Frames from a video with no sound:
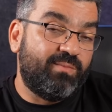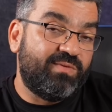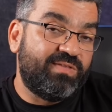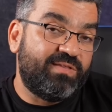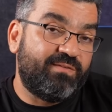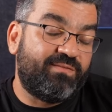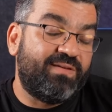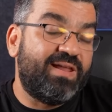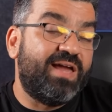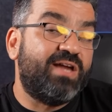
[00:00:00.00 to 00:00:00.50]
with
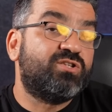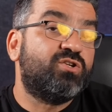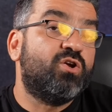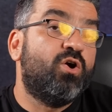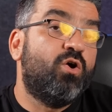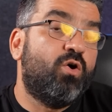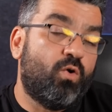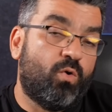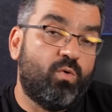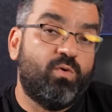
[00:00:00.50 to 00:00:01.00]
the flash
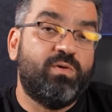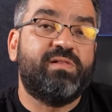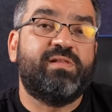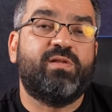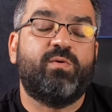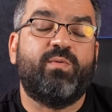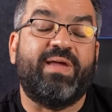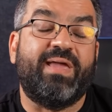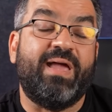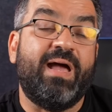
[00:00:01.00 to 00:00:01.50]
all
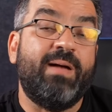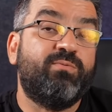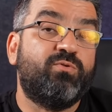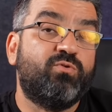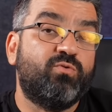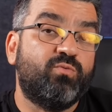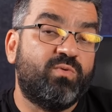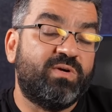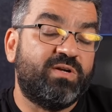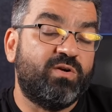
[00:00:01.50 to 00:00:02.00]
the way up
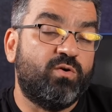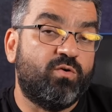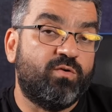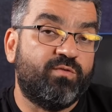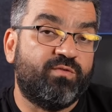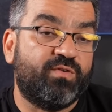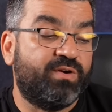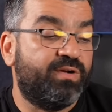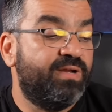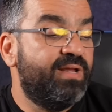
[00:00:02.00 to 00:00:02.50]
to 1
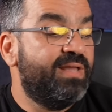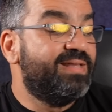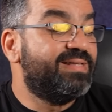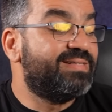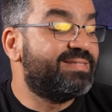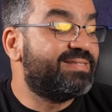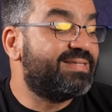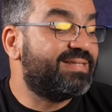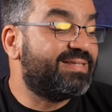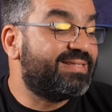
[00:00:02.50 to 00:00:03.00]
over
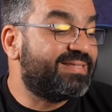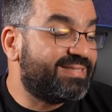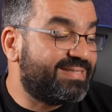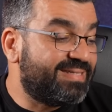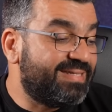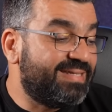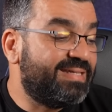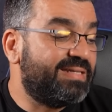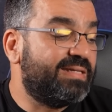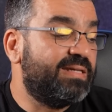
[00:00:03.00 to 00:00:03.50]

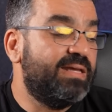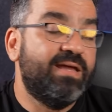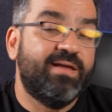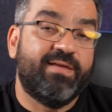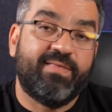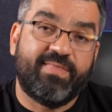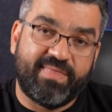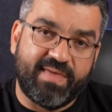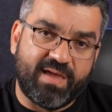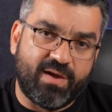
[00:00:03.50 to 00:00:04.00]

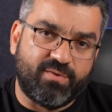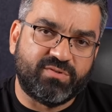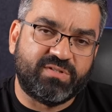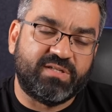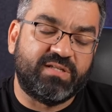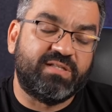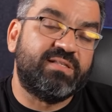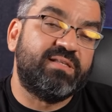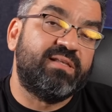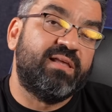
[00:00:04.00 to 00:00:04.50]

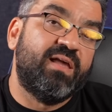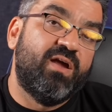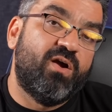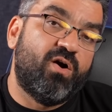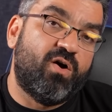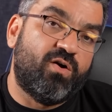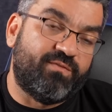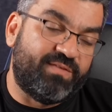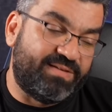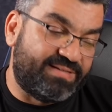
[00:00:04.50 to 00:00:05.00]
16,000
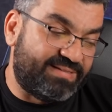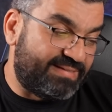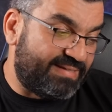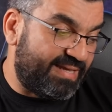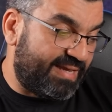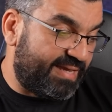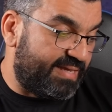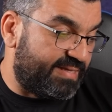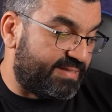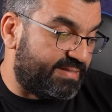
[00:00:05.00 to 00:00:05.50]
of a
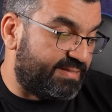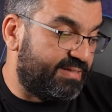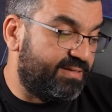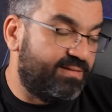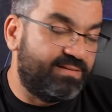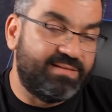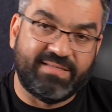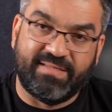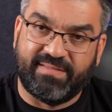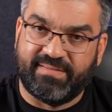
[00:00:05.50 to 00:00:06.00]
second.
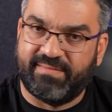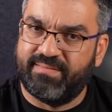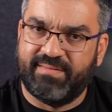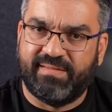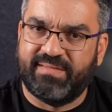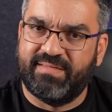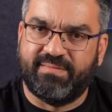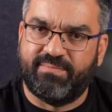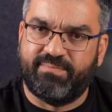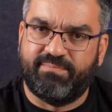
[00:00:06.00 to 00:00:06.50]
This is,
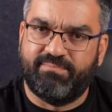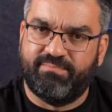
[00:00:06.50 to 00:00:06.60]
this is